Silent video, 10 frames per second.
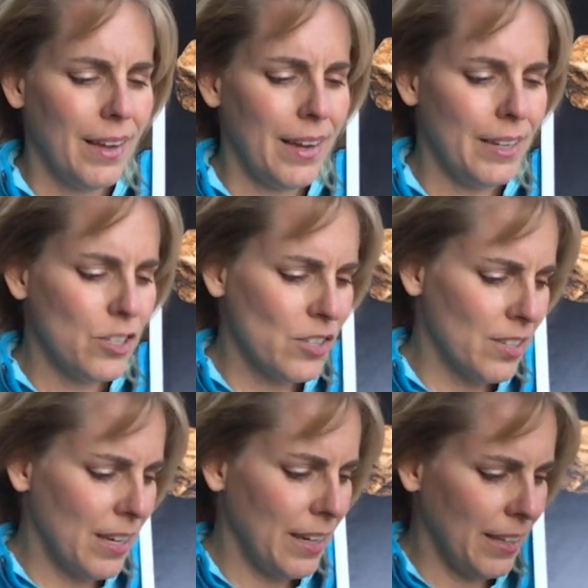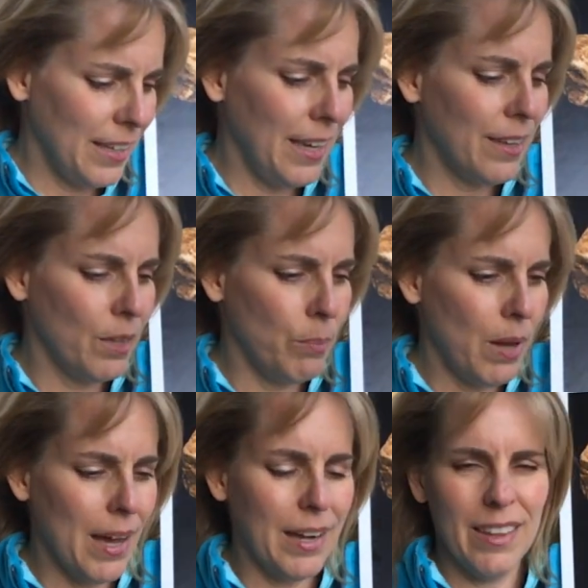and he just kind of kicked the
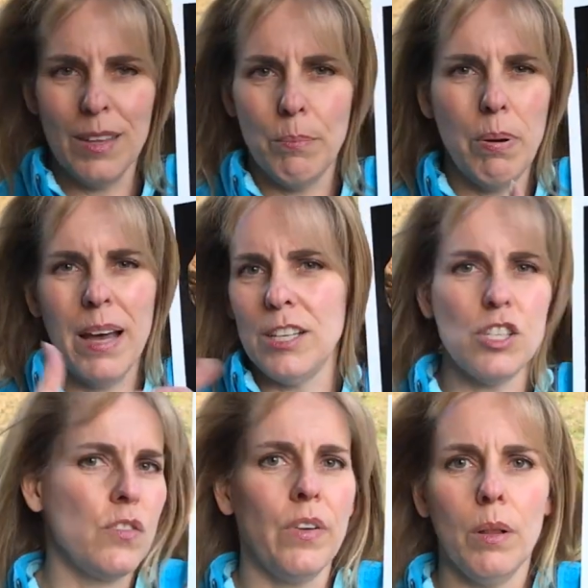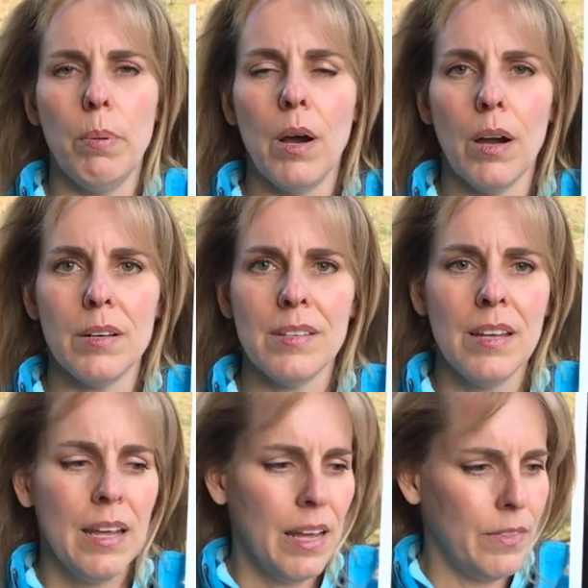pot, and the pot just fell apart,
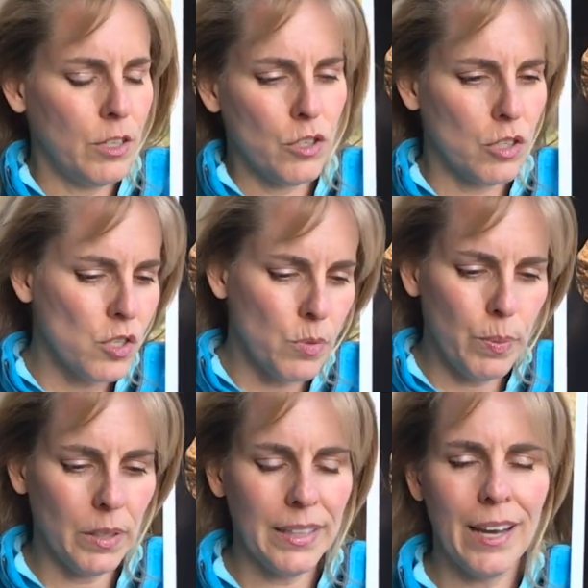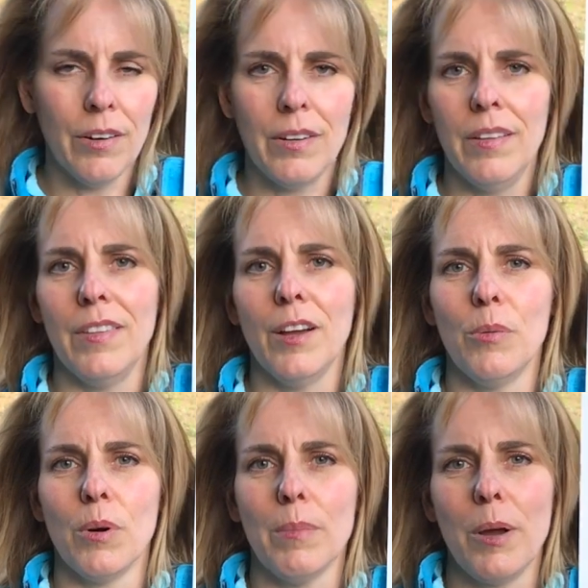and the dirt spilled out, and
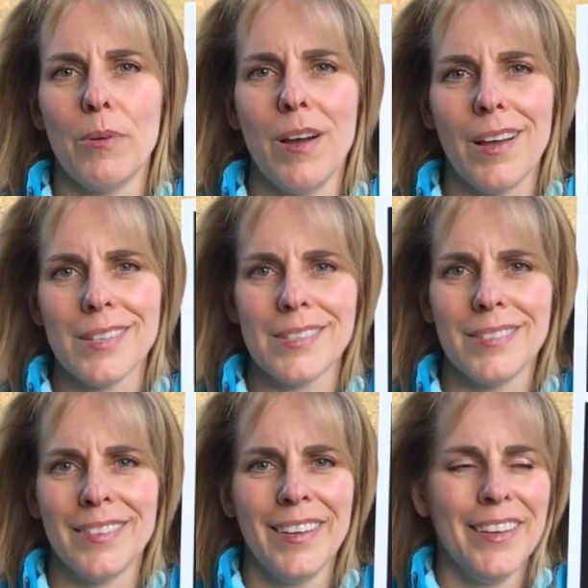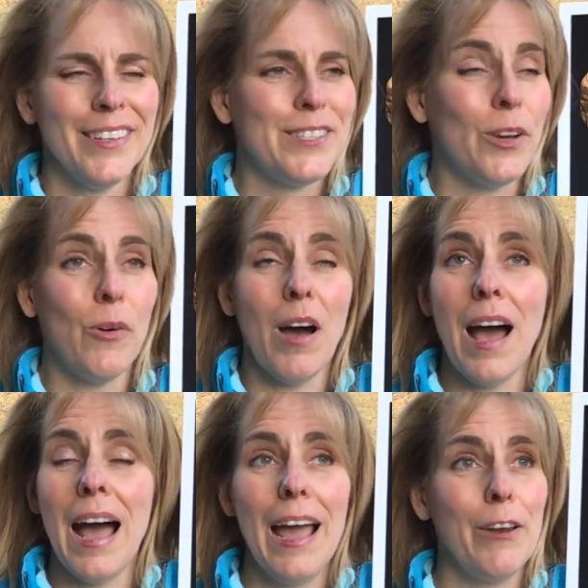there were my rocks. So
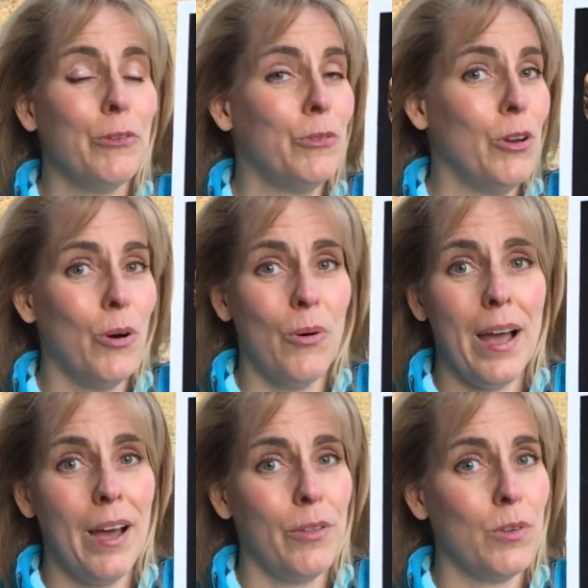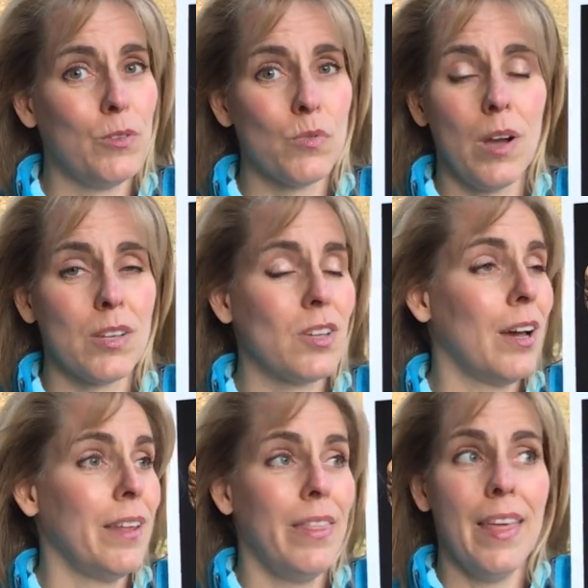I don't know how those rocks
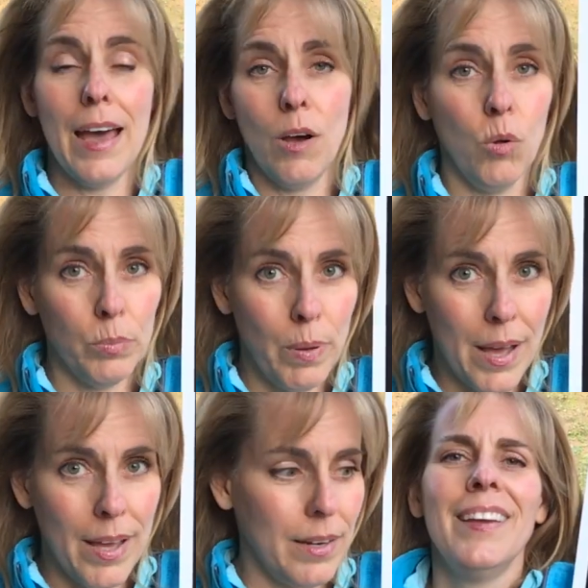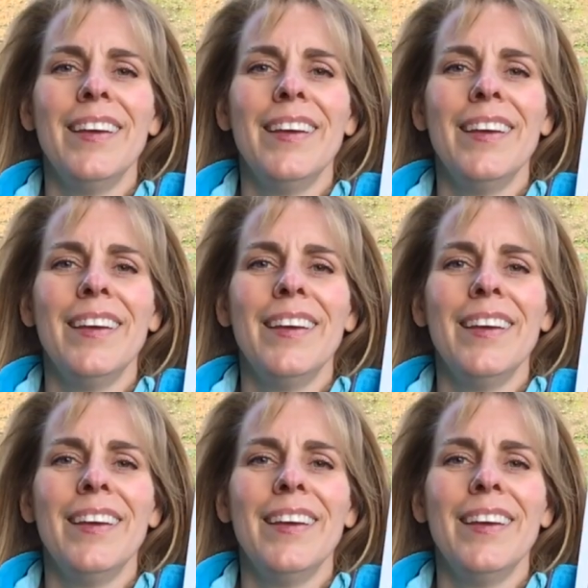got in that old pot.